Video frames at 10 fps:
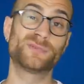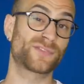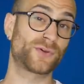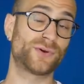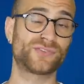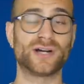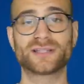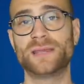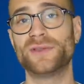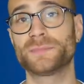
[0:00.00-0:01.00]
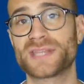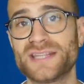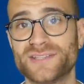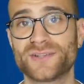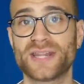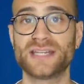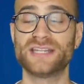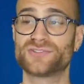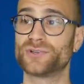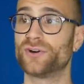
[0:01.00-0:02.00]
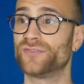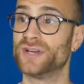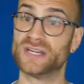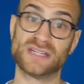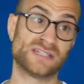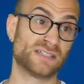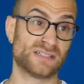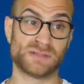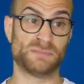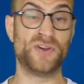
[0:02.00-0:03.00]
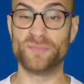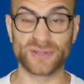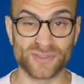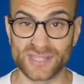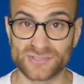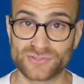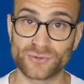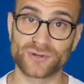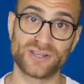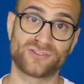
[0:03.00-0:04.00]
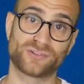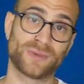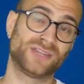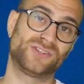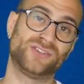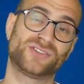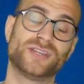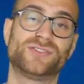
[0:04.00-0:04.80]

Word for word: But of course, I'll keep you updated on any sort of movement on these stories, just make sure you stay